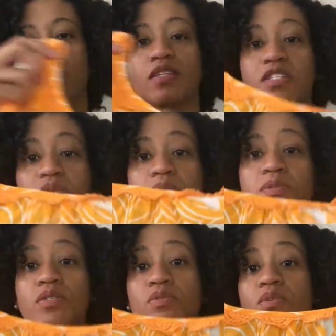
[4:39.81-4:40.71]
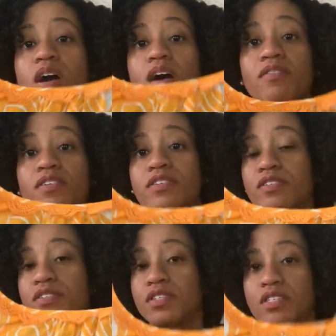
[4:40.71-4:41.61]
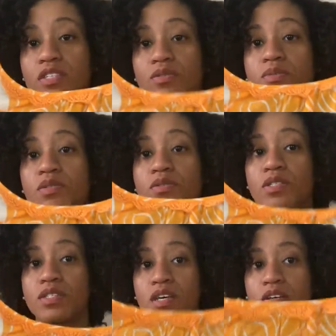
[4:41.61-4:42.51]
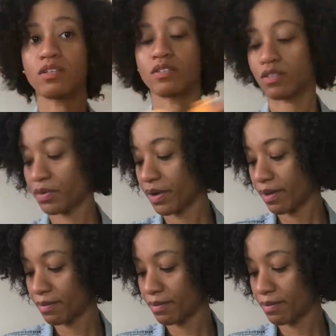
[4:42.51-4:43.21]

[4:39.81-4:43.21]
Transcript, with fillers: The swimsuit covers and swimsuits sell great,